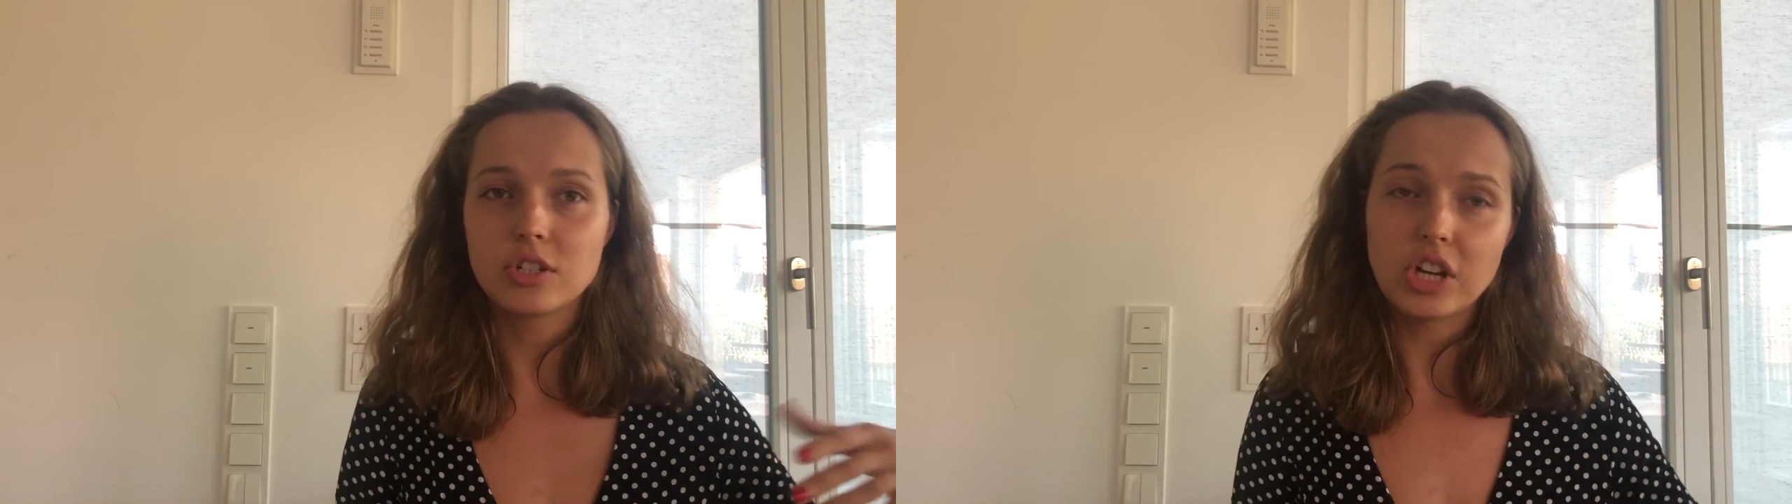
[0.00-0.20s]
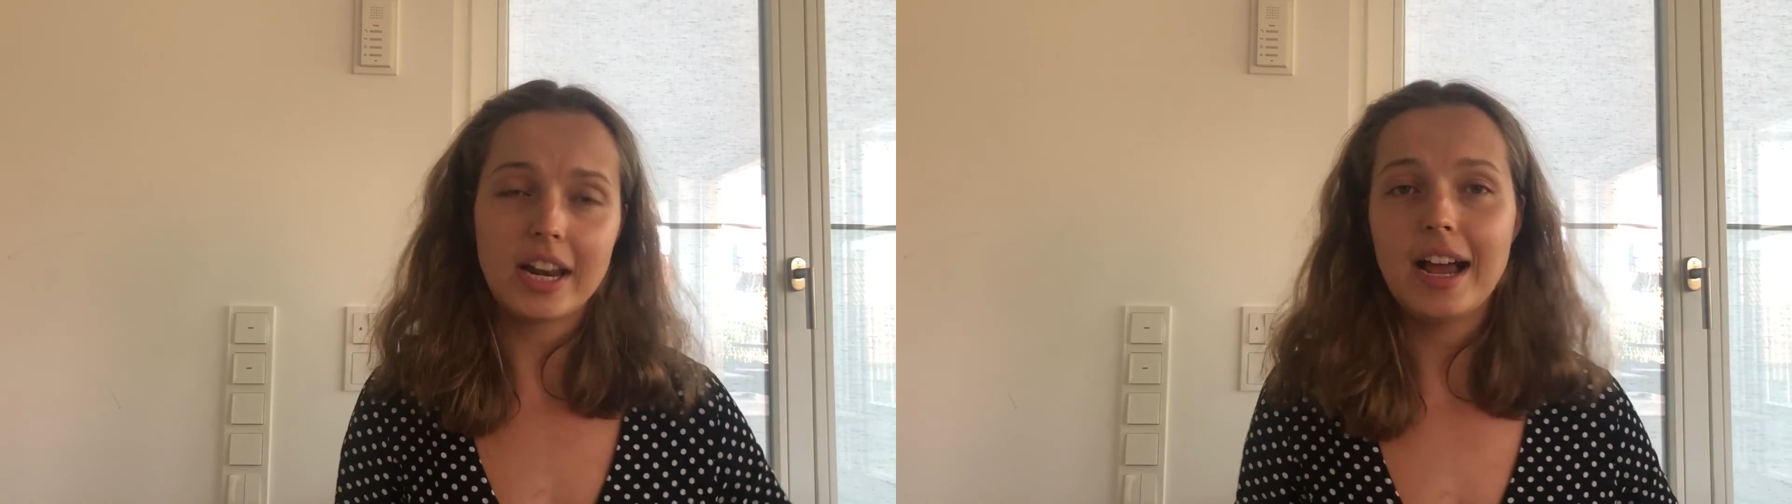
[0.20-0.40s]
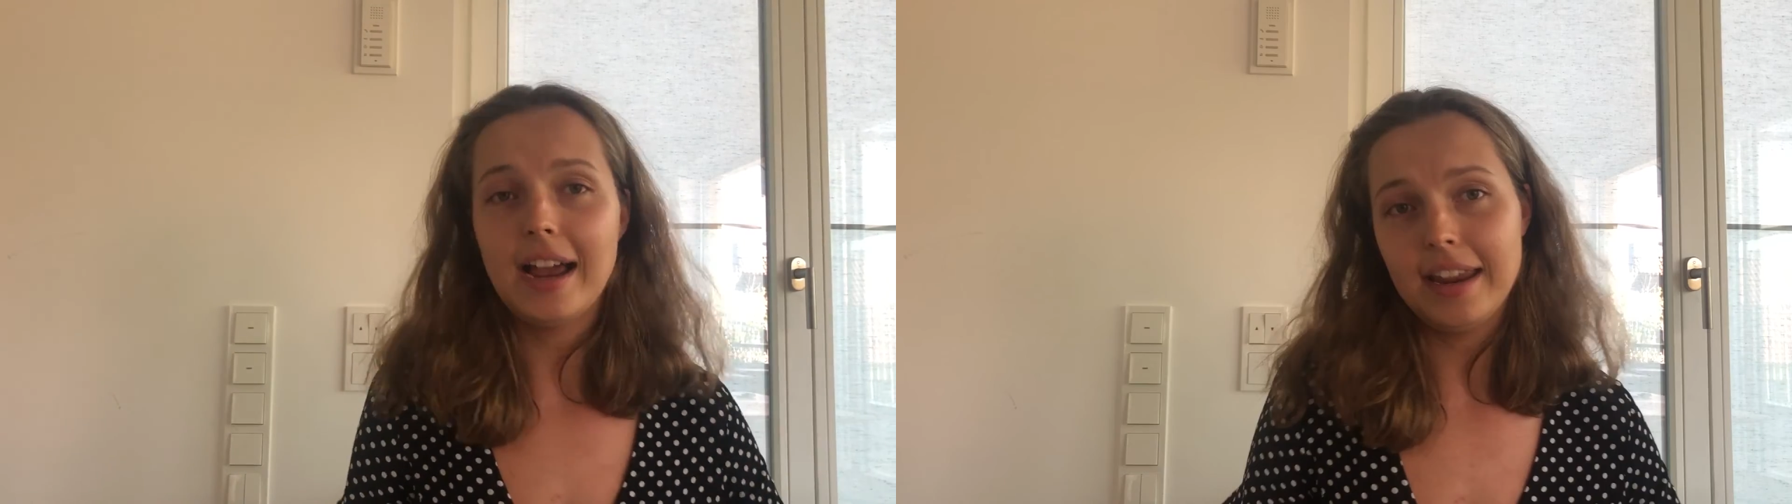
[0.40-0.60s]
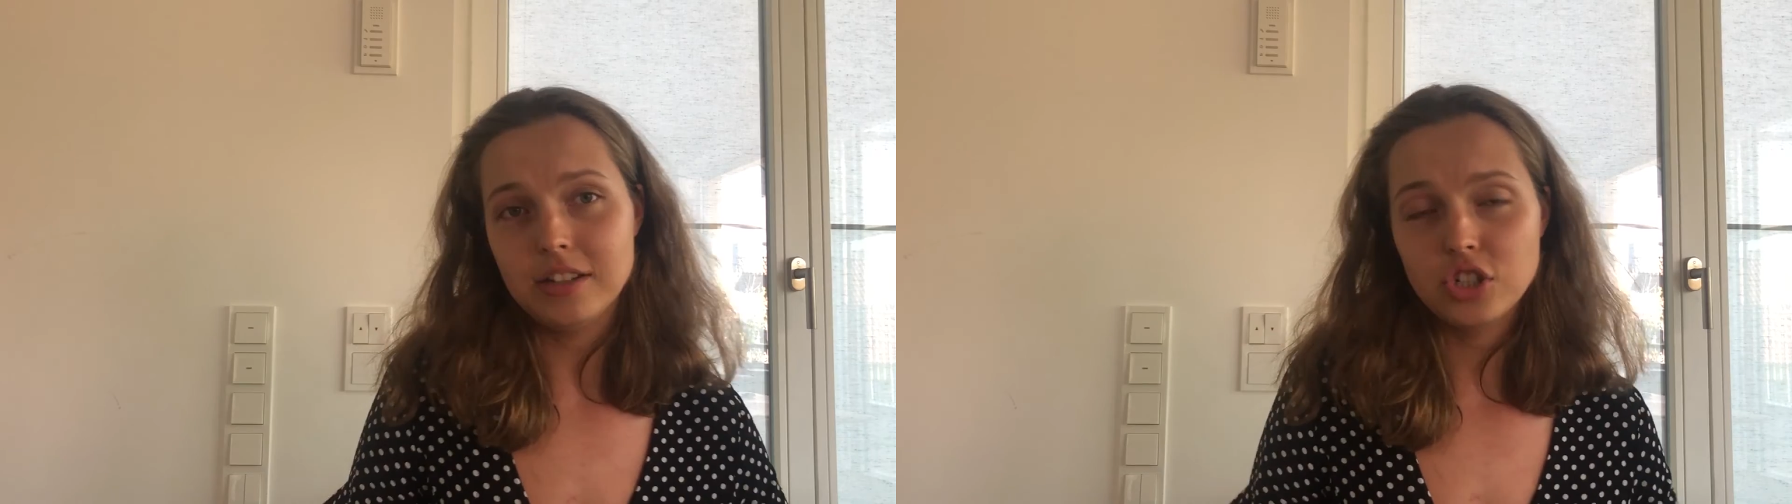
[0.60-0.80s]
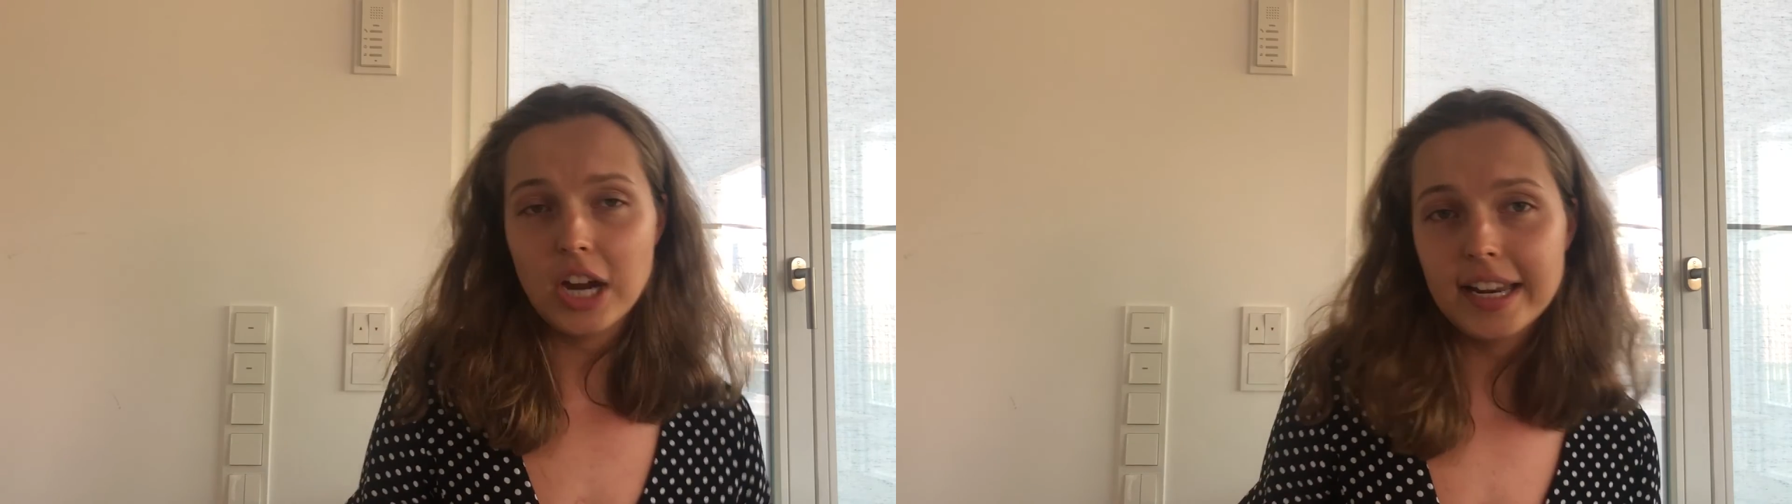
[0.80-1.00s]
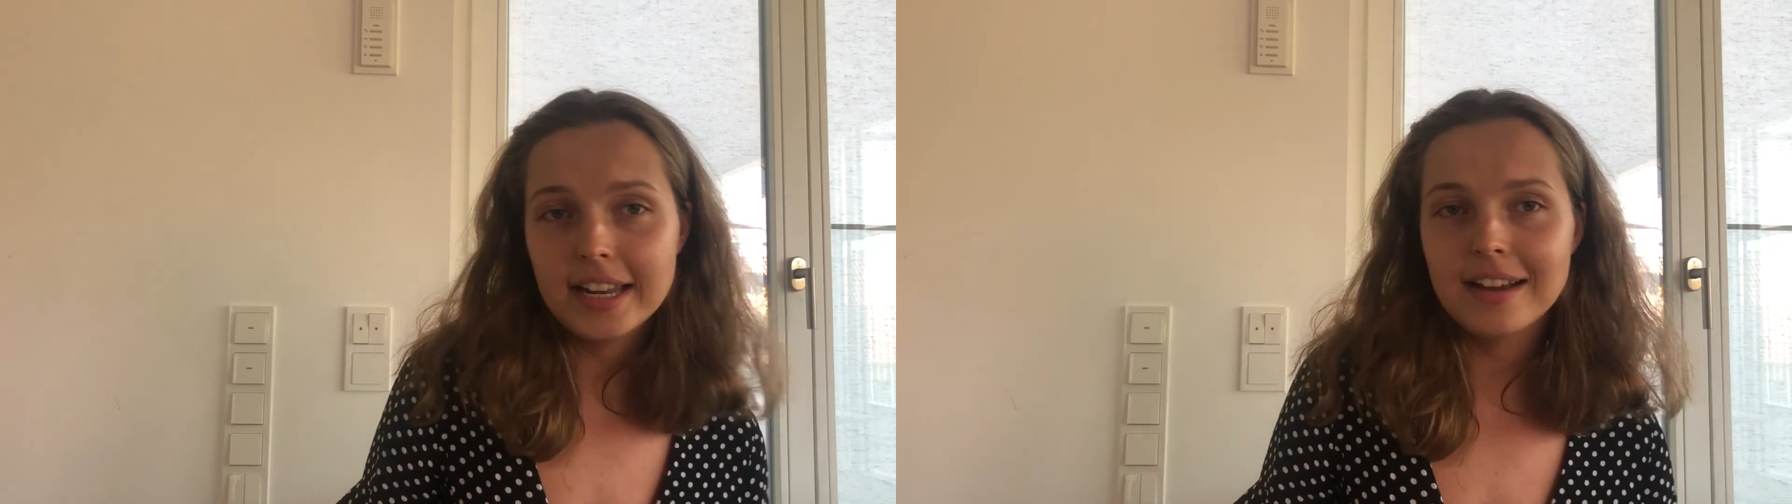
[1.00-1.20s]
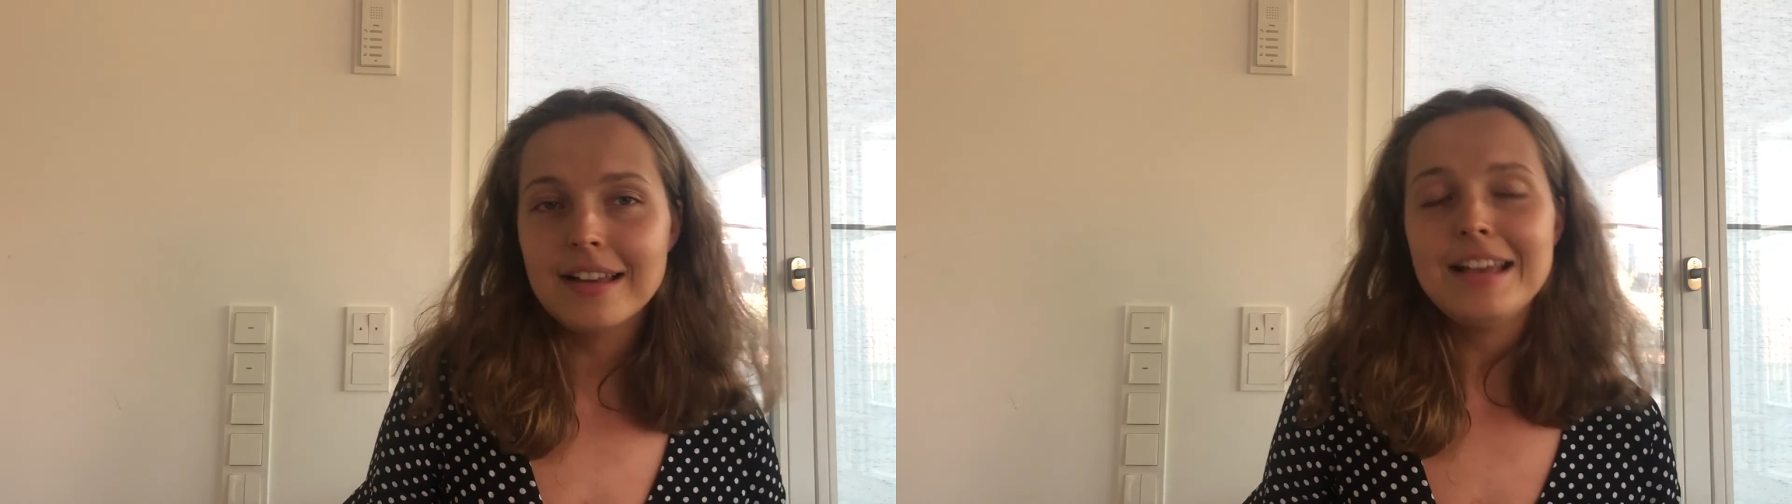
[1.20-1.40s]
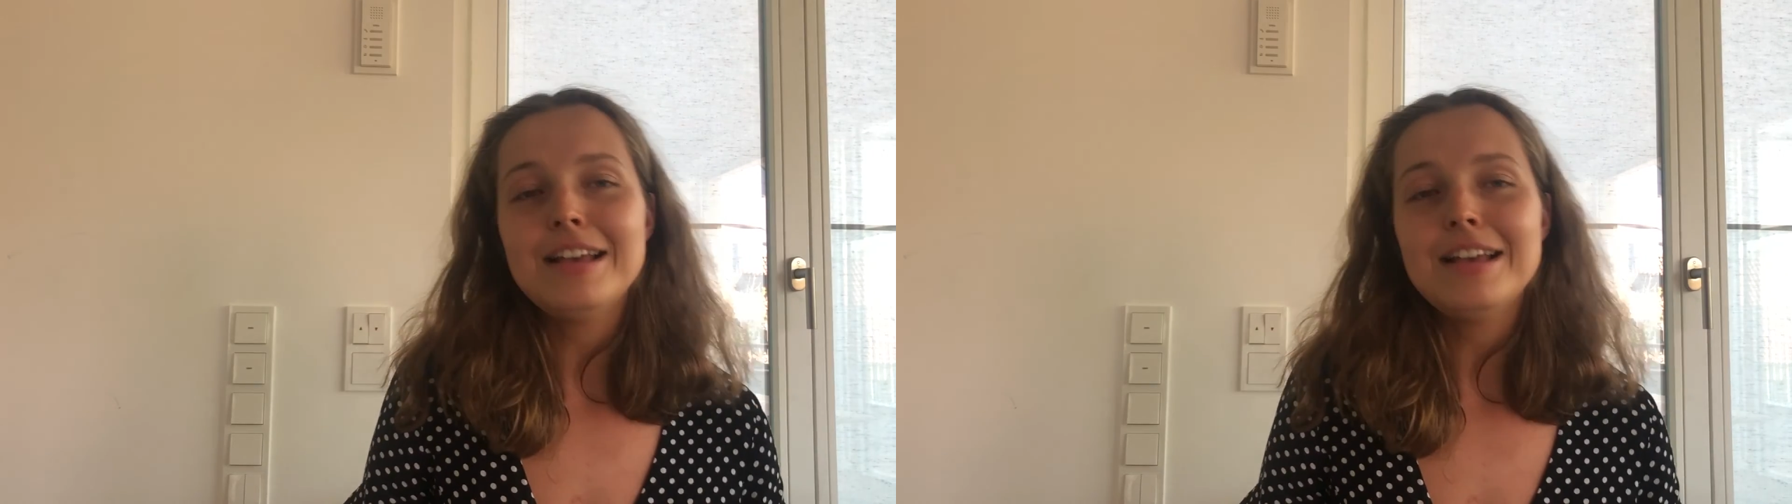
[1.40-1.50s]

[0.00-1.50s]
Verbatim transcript: Shanghai, in China.